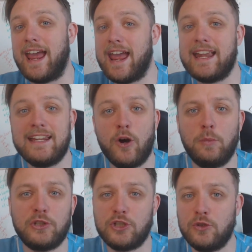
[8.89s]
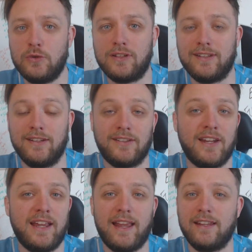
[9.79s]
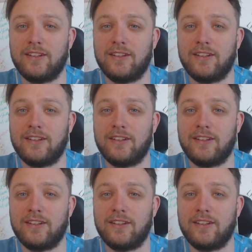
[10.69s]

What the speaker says: any opportunities in